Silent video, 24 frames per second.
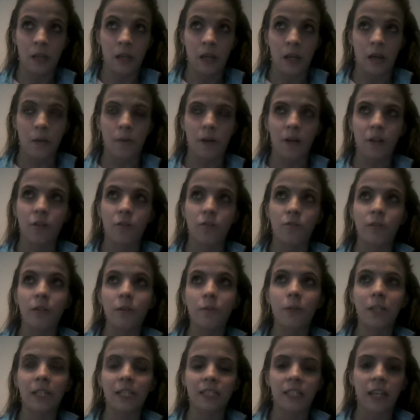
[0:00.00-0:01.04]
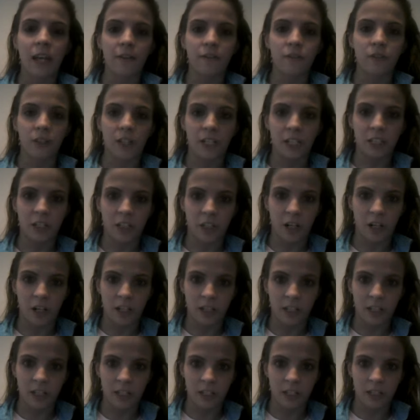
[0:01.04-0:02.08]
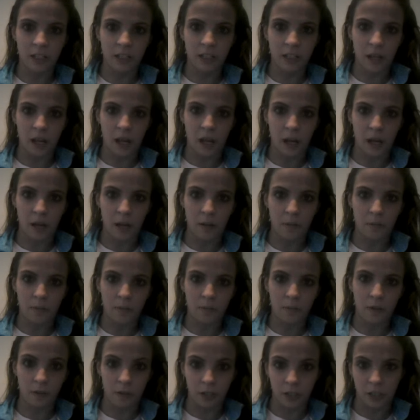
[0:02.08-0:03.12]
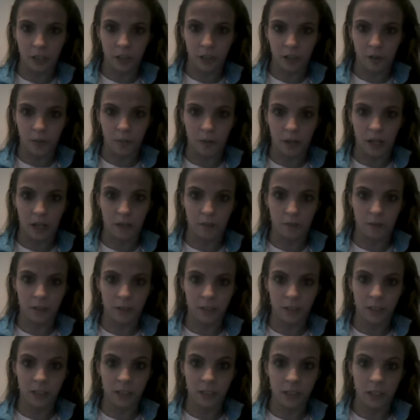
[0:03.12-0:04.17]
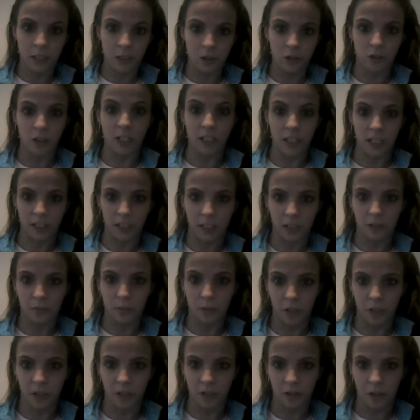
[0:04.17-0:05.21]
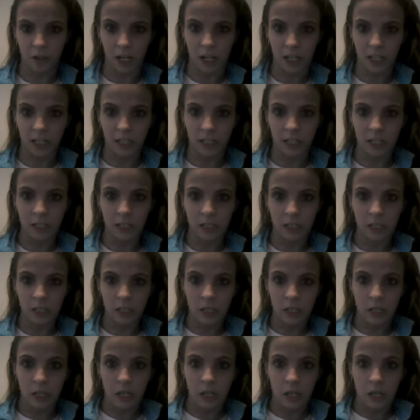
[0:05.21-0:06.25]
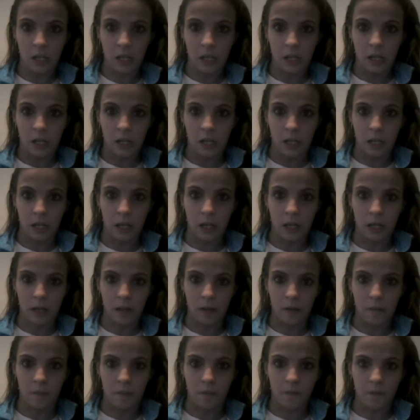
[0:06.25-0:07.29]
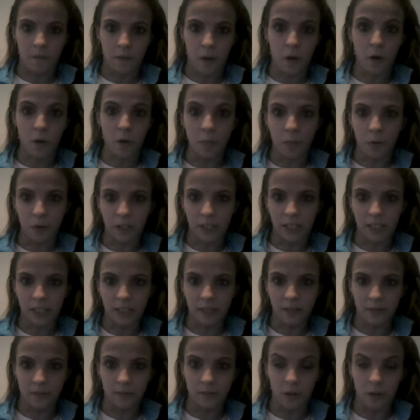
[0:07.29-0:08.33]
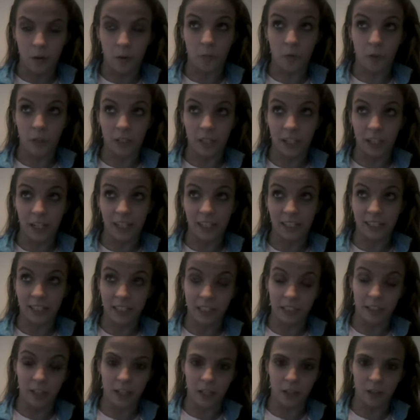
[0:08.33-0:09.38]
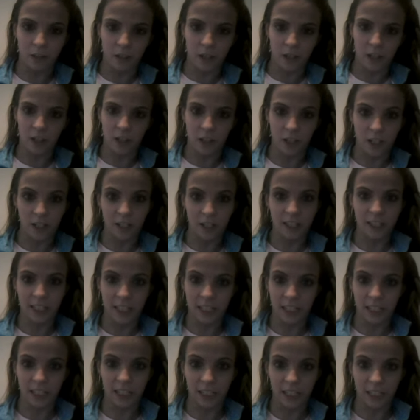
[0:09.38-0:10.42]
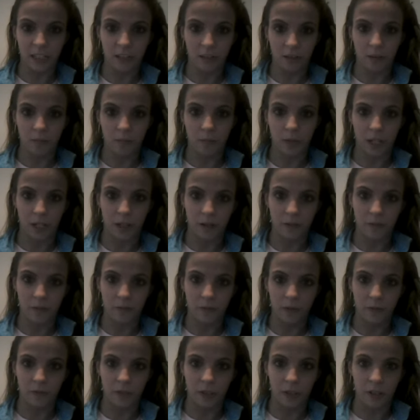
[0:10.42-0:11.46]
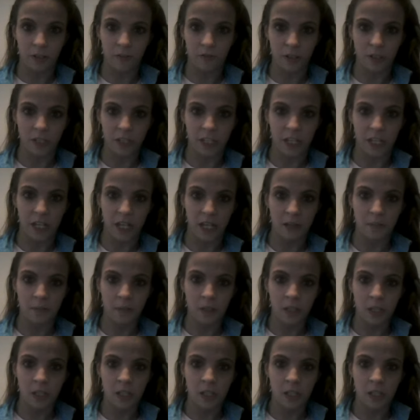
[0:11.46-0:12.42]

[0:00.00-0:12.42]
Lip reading: About 3 weeks after I started doing dope, I was tricked into smoking crack. Homeboy that I still had a crush on and stuck a needle in my arm for the very first time,